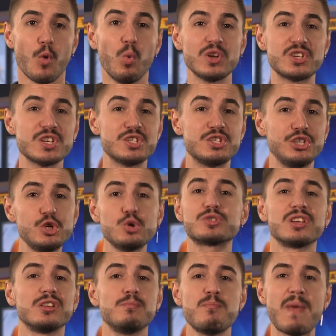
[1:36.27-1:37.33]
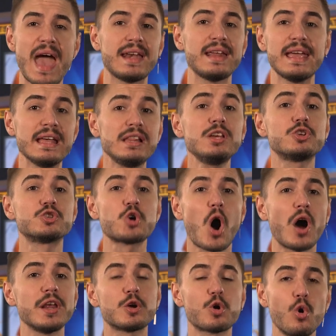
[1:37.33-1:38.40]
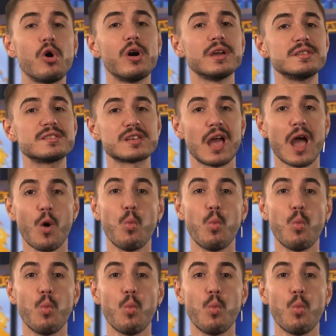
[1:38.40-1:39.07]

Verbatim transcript: which is used in many electronic coins